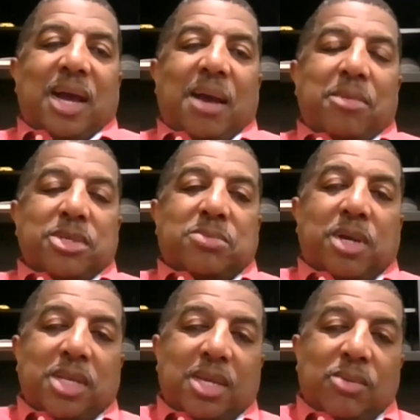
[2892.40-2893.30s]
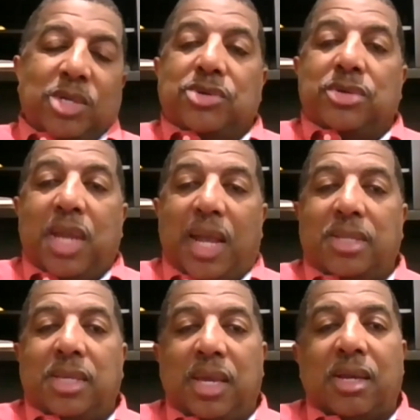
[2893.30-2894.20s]
How much money, what's your
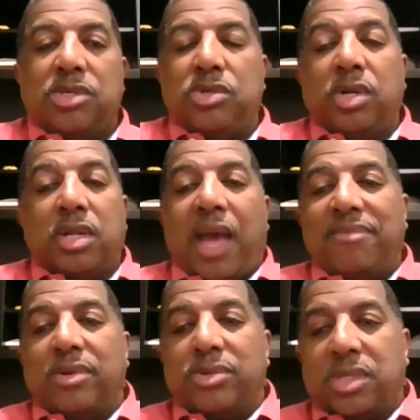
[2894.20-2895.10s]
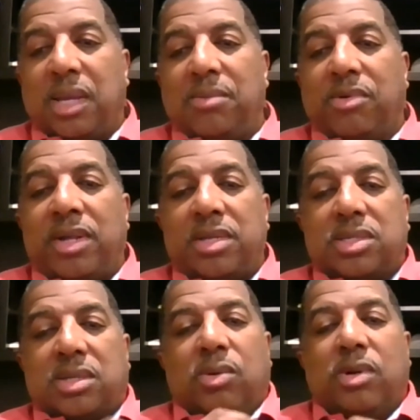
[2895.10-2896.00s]
debt to income? Because you could have those same credit
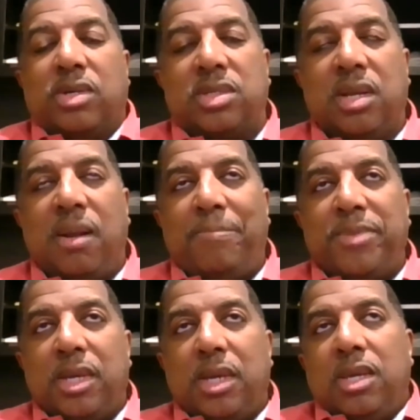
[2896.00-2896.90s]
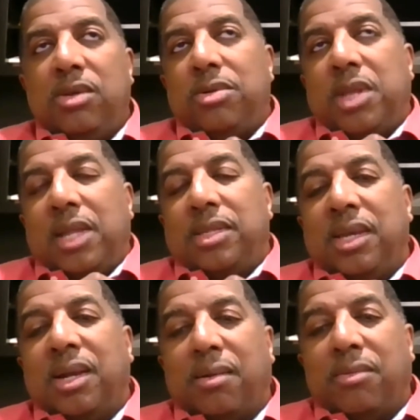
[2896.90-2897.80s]
scores and your debt to
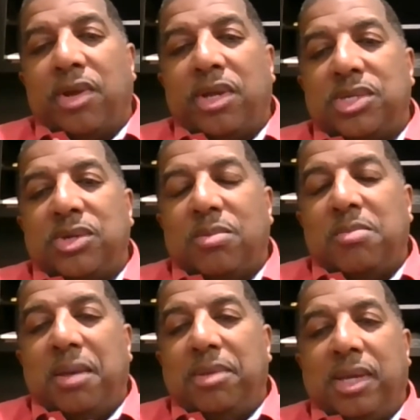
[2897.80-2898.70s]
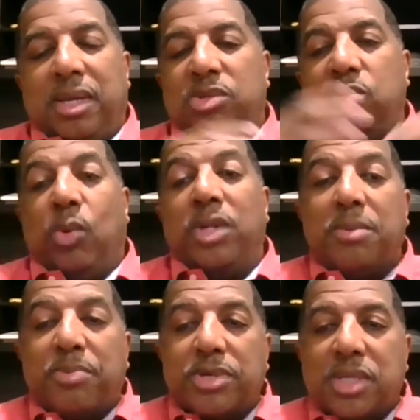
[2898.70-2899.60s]
income ratio may be
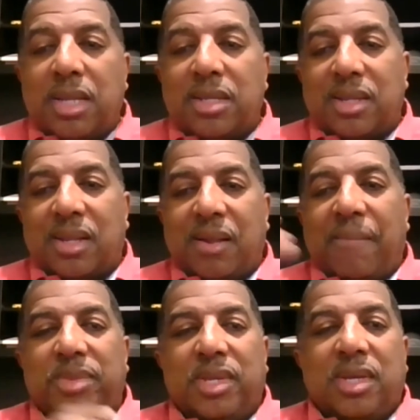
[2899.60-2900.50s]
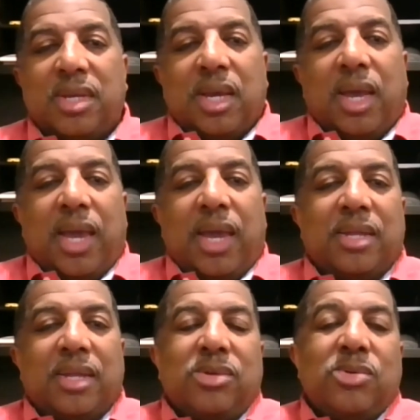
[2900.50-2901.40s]
20%.
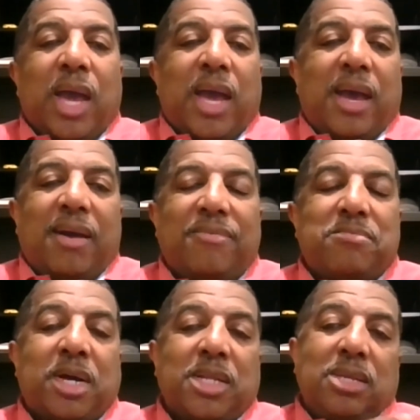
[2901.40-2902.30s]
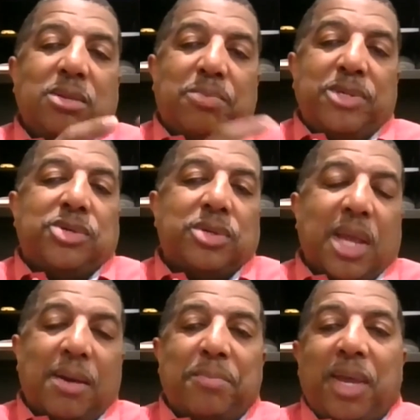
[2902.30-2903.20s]
And you have money to put your
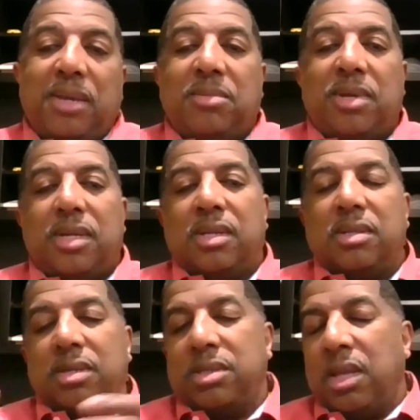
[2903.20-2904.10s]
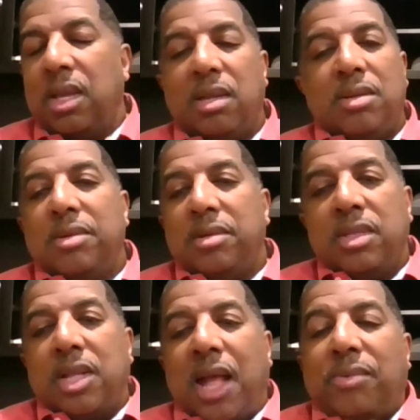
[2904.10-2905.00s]
down payment.
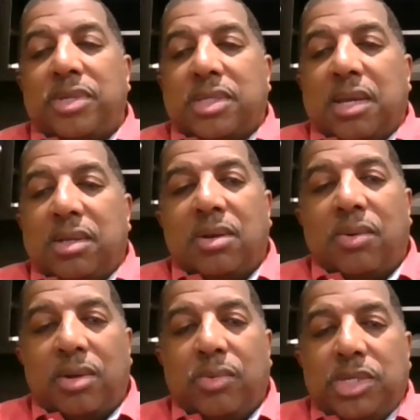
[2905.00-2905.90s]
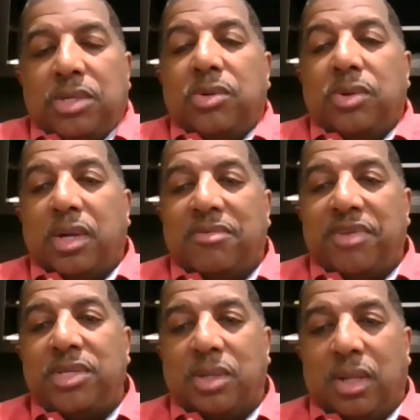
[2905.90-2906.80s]
Then I would say, you know what? We should do a
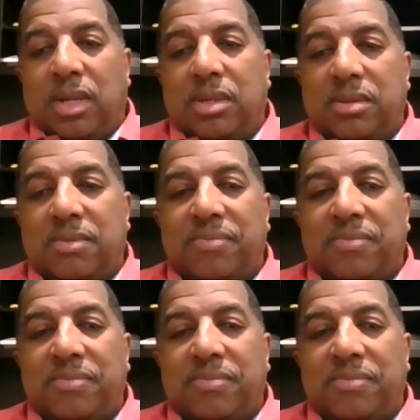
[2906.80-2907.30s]
conventional loan.